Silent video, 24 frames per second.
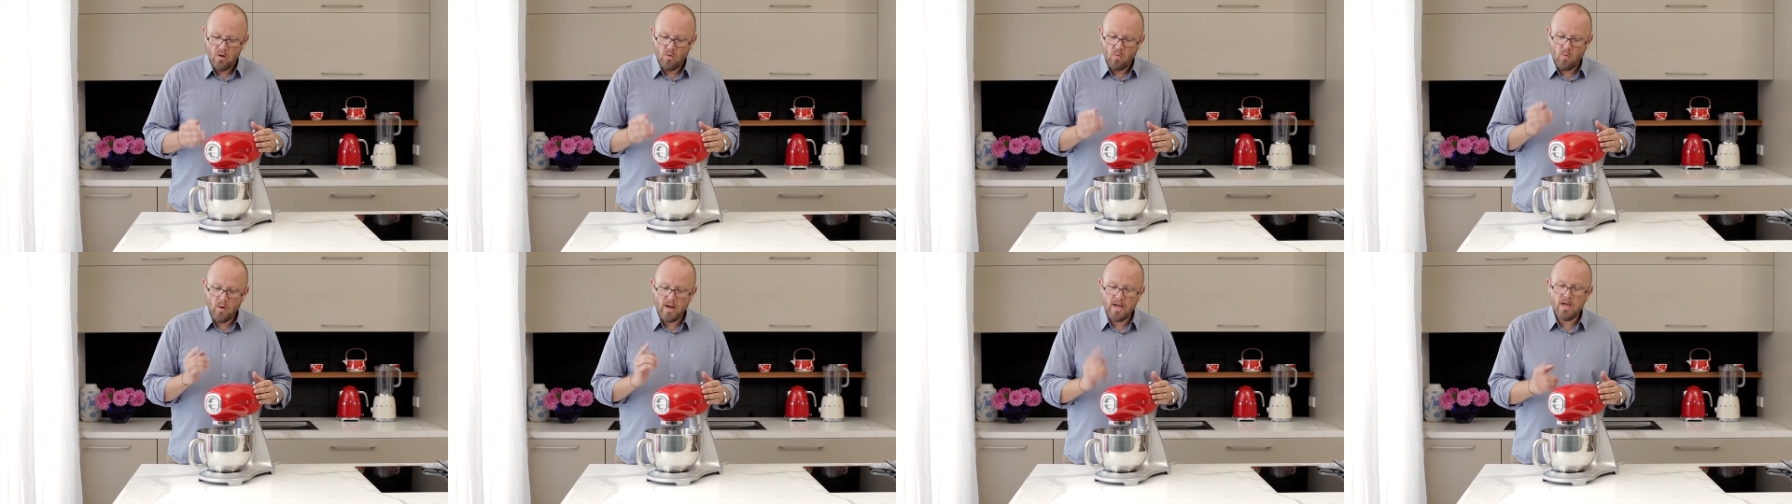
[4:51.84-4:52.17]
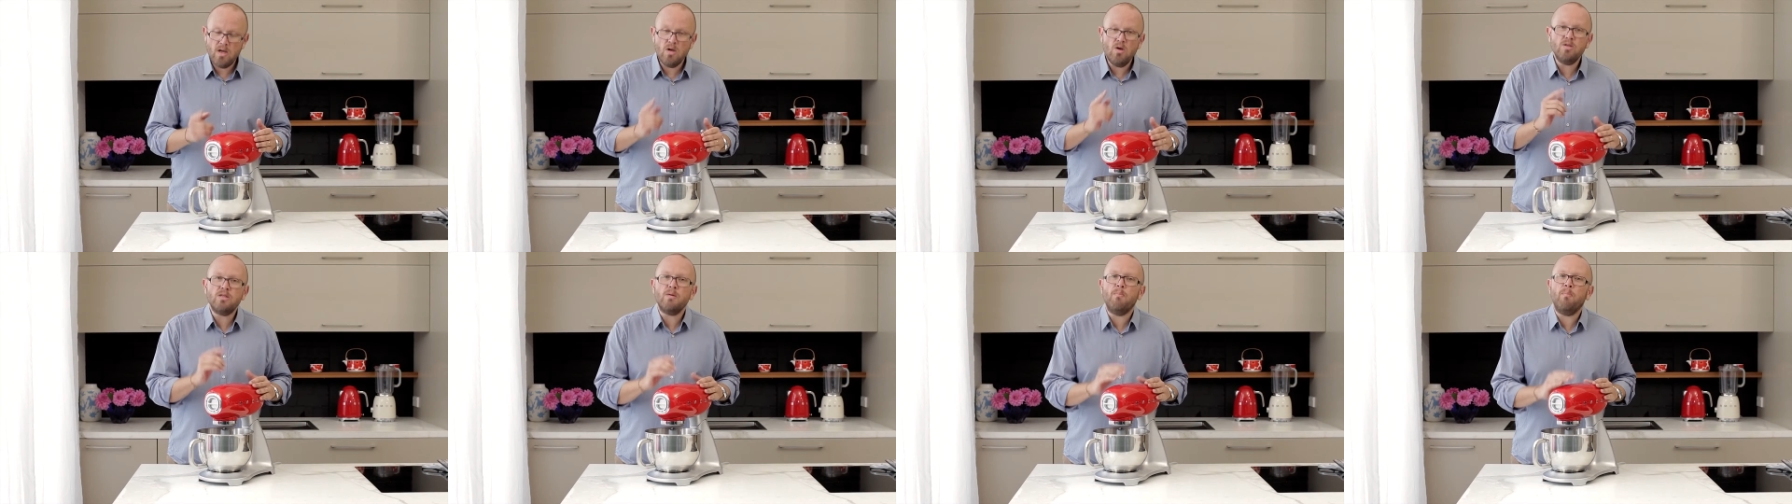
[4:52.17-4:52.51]
We
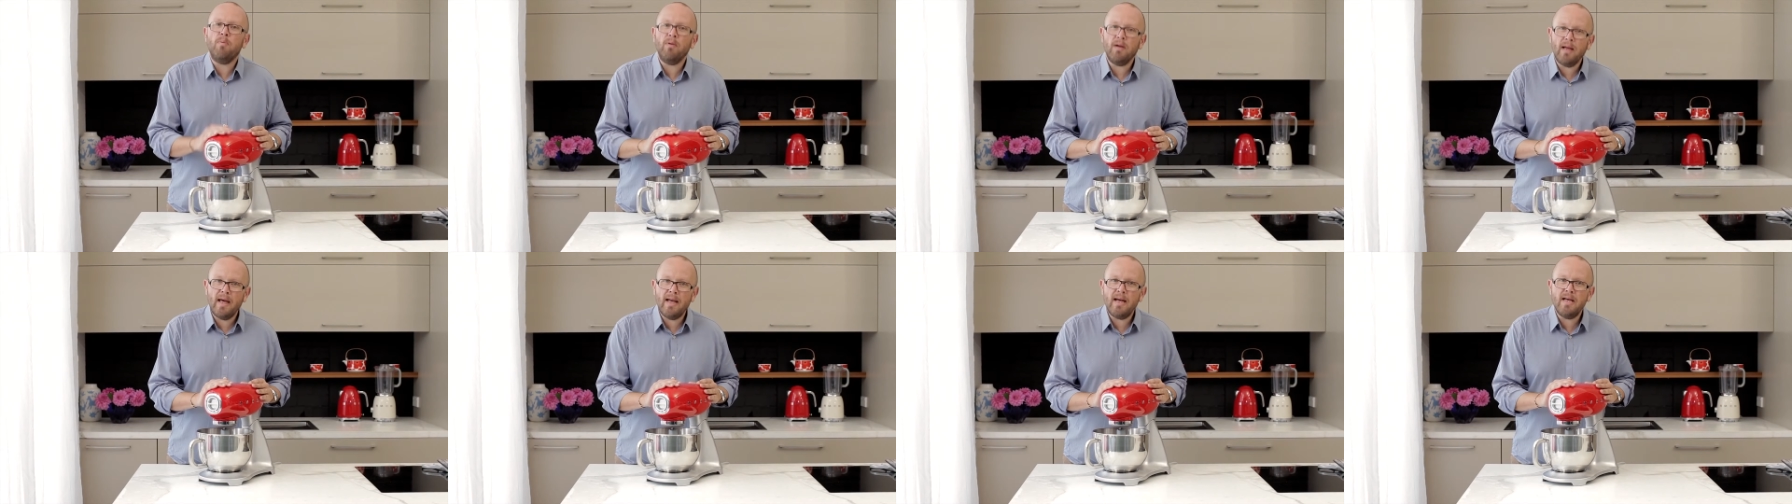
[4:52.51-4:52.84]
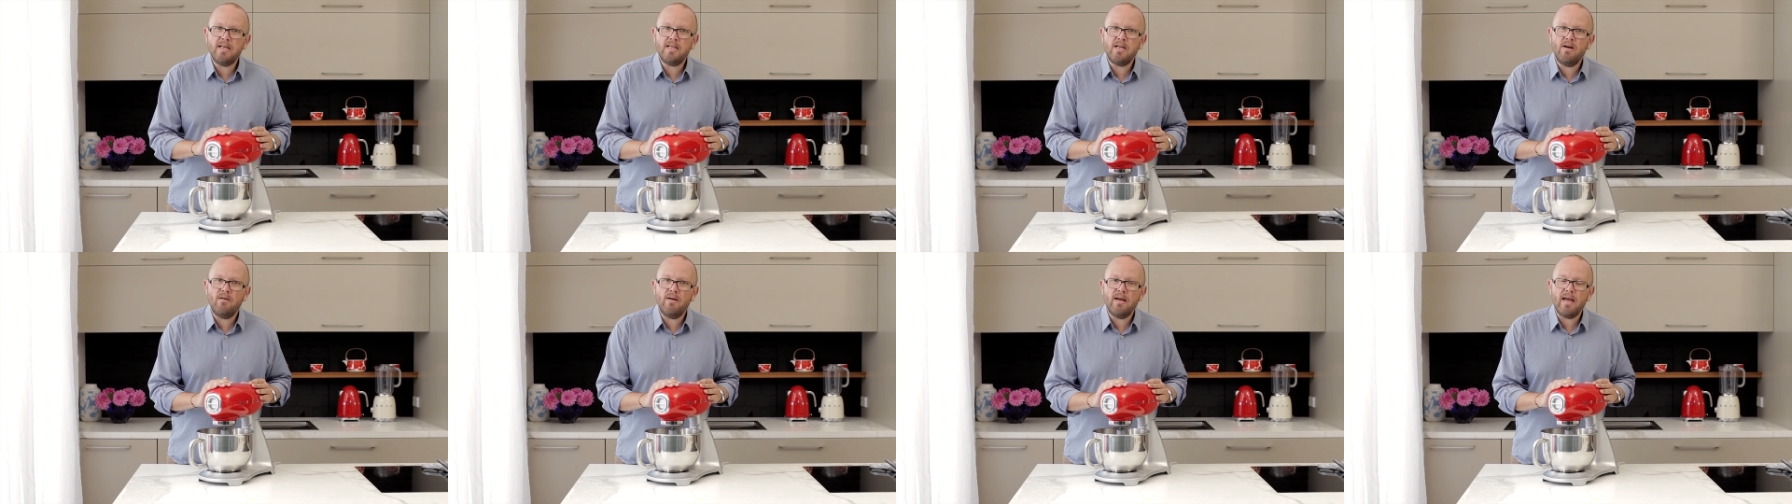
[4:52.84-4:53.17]
use a
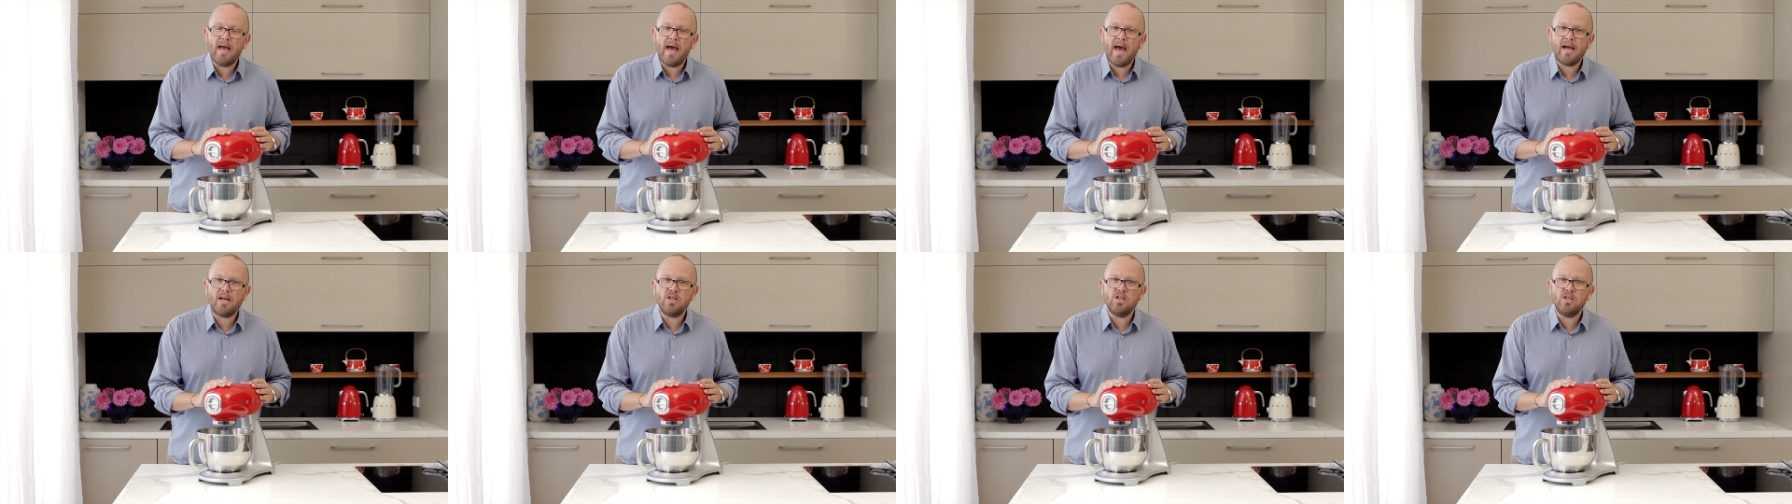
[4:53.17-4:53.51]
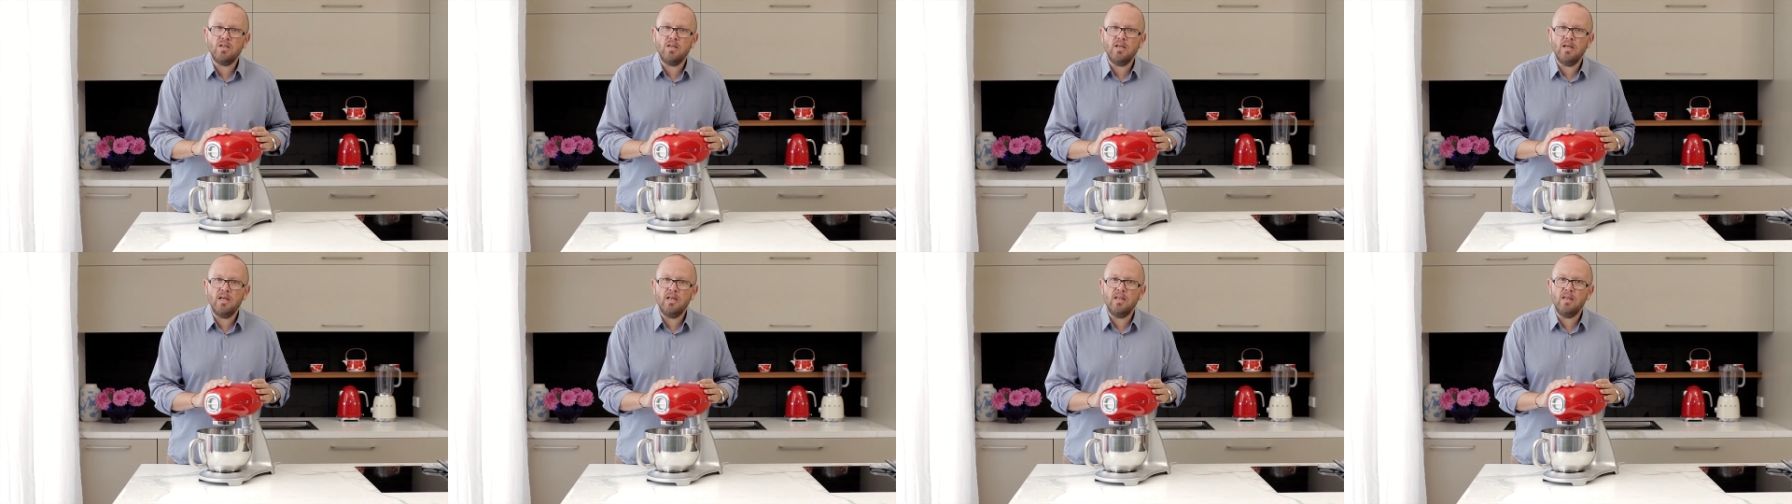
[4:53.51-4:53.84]
planetary
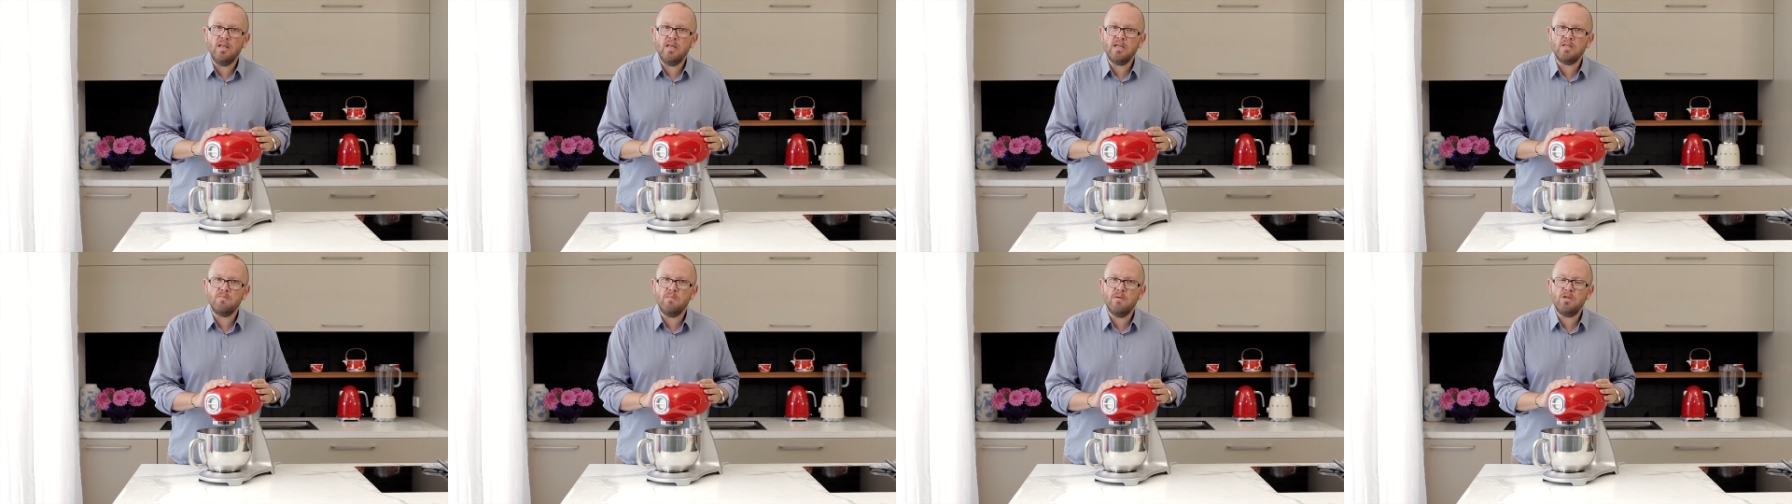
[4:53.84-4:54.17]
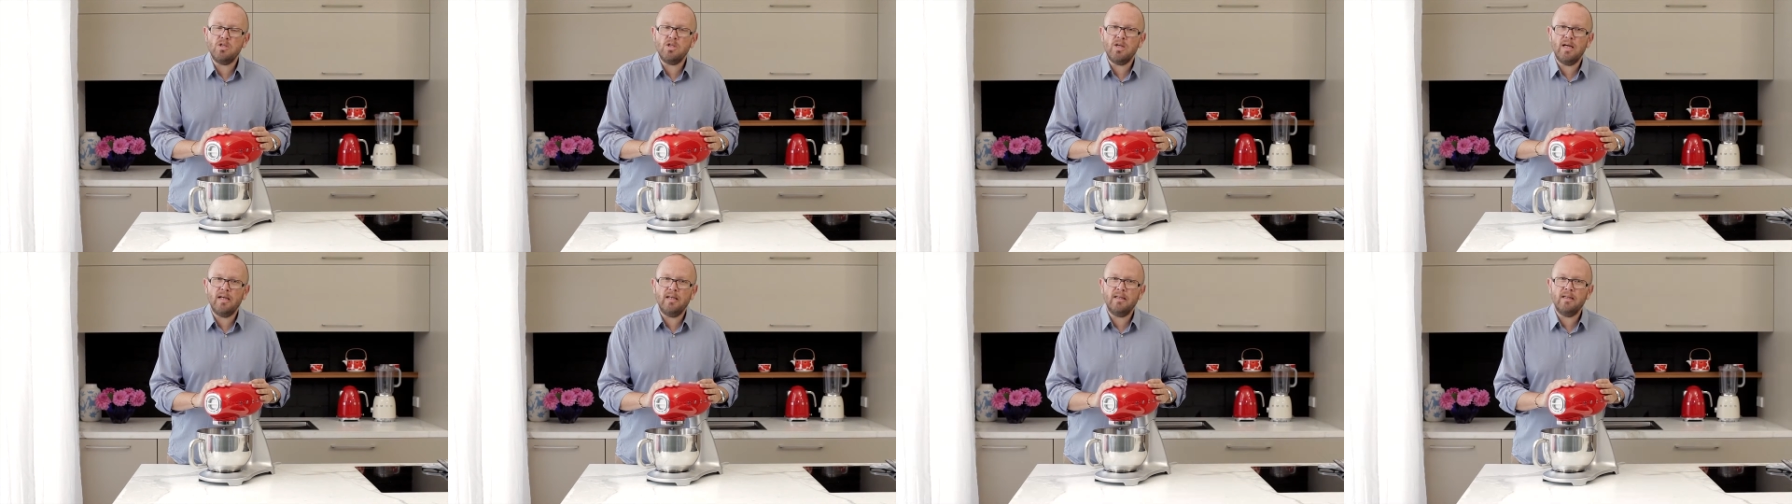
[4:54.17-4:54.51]
action in this
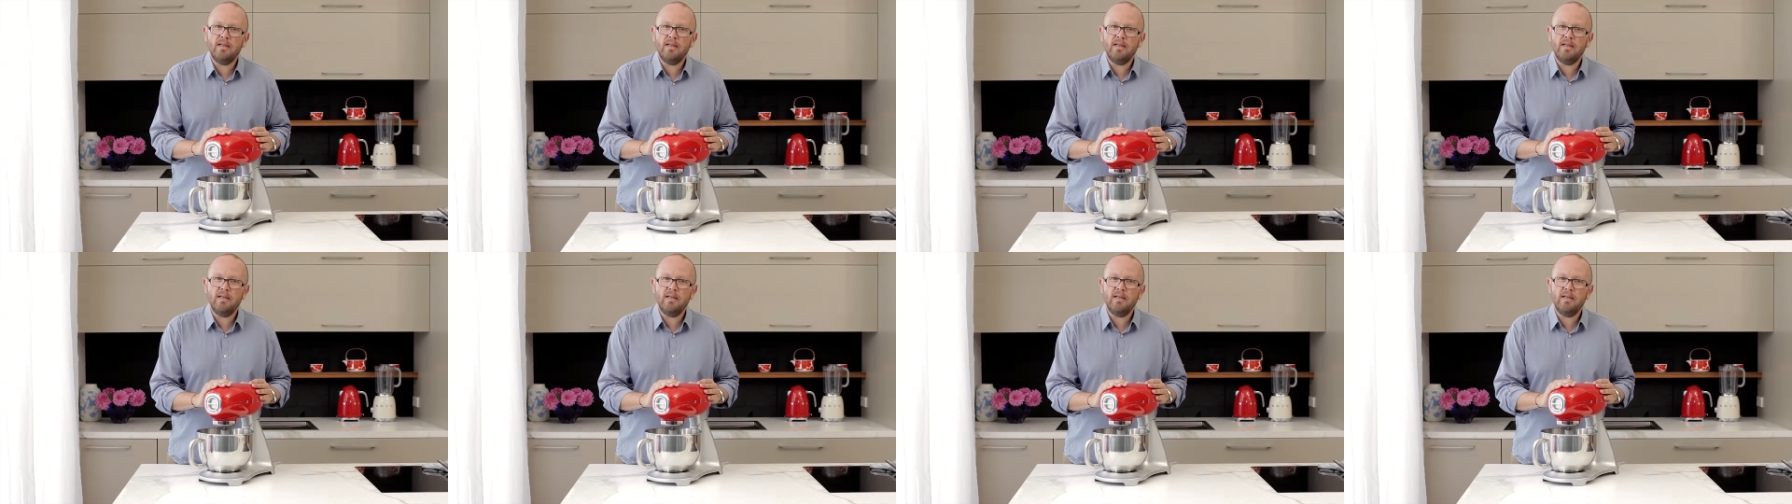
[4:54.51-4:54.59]
machine.